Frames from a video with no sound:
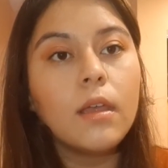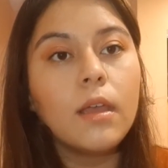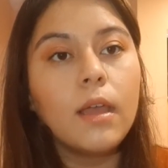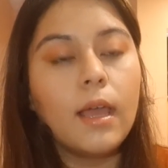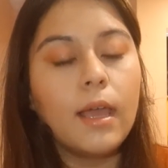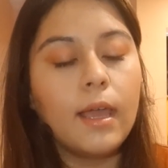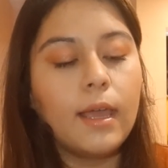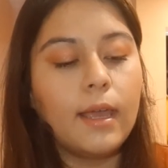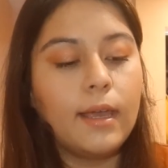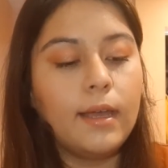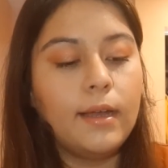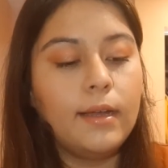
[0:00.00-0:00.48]

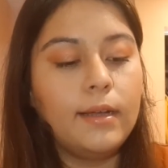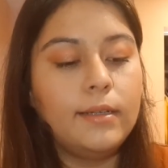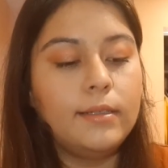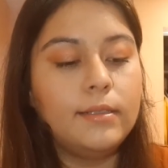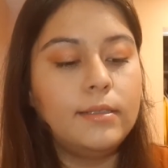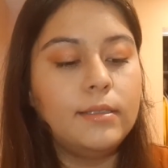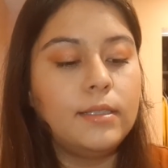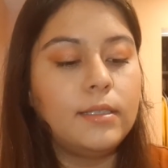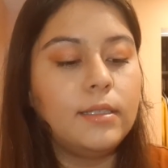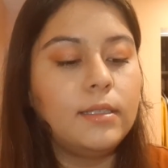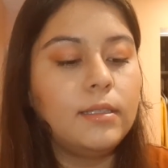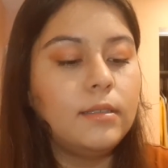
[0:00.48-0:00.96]

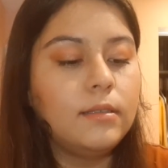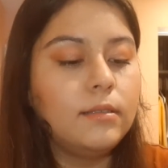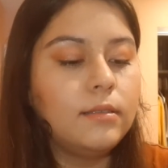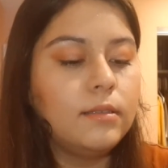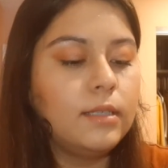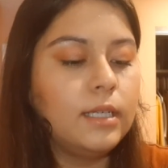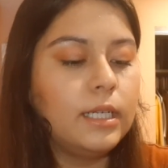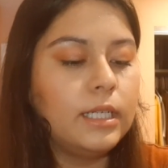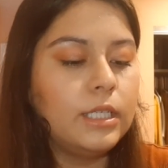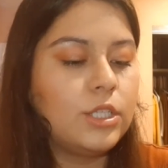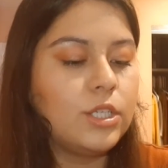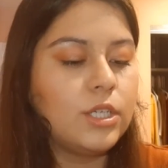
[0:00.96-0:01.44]
And
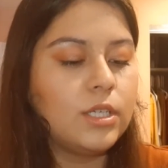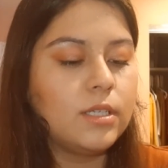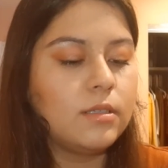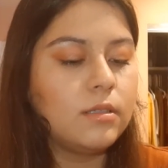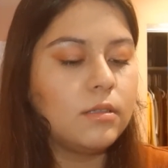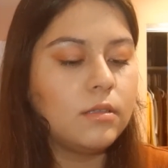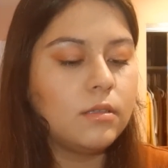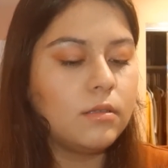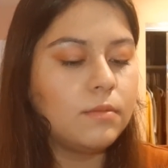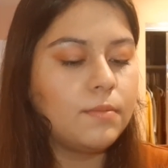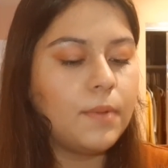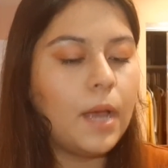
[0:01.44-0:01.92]
it's just
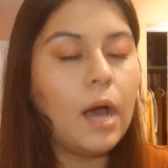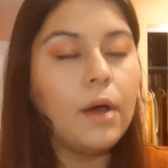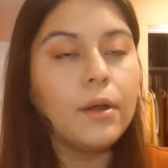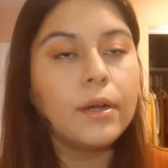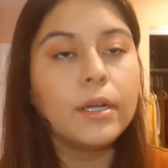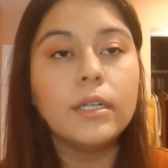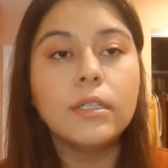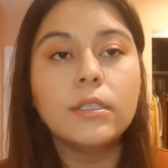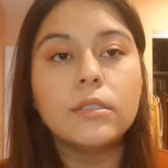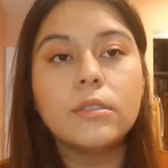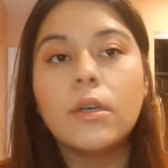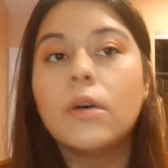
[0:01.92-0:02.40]

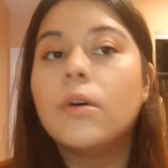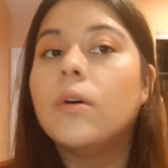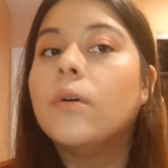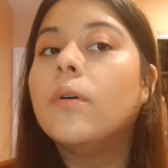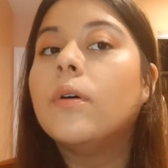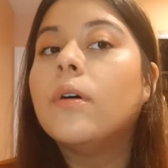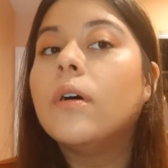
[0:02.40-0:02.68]
powder, so